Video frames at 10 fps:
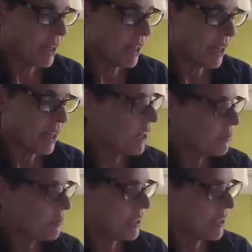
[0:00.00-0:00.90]
when I
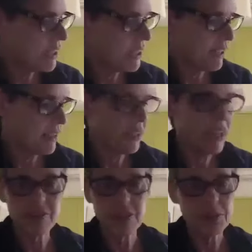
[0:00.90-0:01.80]
was thinking about a
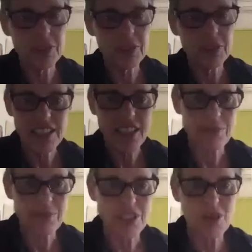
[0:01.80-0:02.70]
title for the book, that just
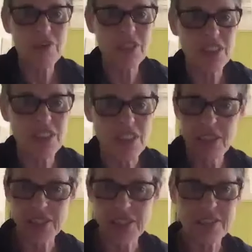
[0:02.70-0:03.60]
seemed so obvious
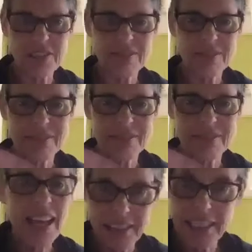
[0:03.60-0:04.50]
because,
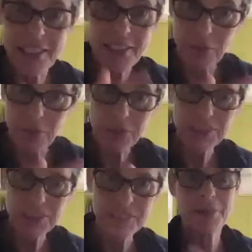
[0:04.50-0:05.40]
hey, it's a
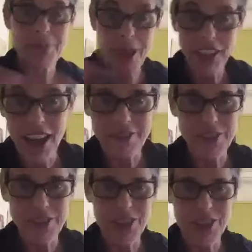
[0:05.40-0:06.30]
book. It's my life.